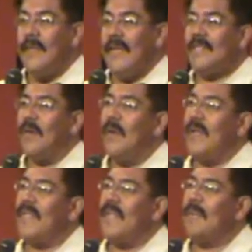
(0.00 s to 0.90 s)
And so
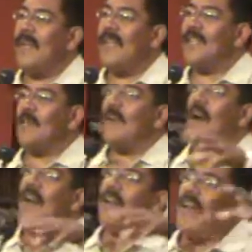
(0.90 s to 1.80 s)
we think because we're
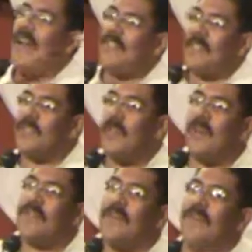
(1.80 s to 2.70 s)
not at the church or